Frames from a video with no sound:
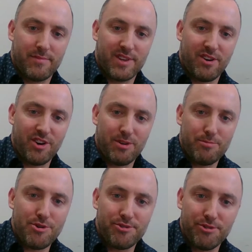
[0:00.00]
Hi, I'm
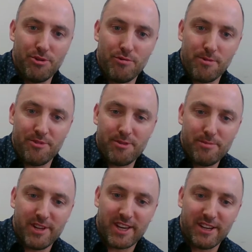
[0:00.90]
Bruce Earl from Simple
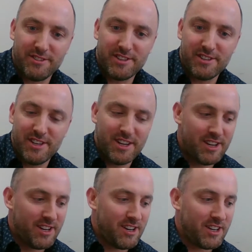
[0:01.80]
Accounting.
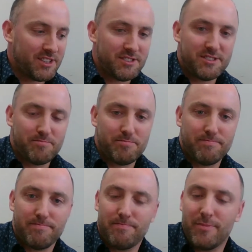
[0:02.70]
I guess
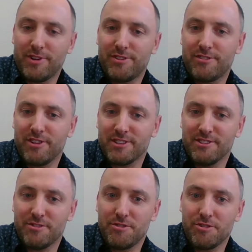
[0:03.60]
I'd just like to
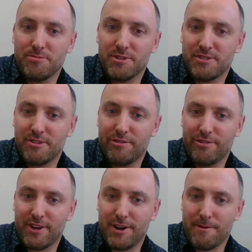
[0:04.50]
introduce myself.
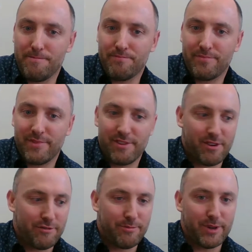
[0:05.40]

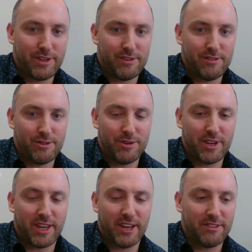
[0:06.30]
I've been doing
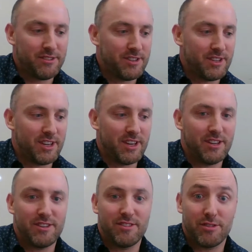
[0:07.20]
accounting
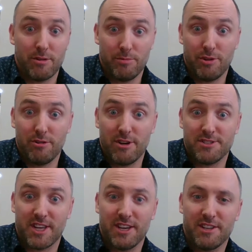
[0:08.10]
in computerized
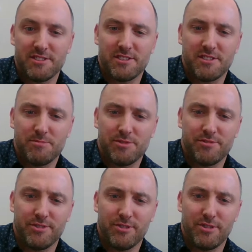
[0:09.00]
accounting systems
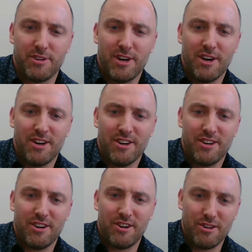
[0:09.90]
for
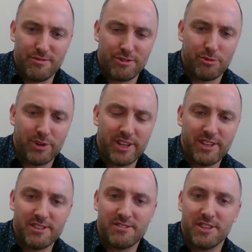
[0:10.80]
over 20
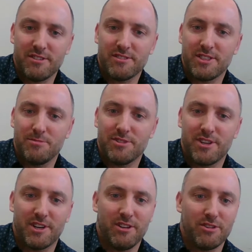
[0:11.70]
years now. Seems like
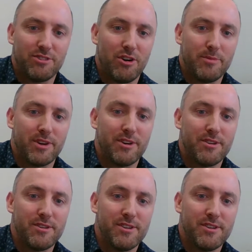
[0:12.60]
a long time ago.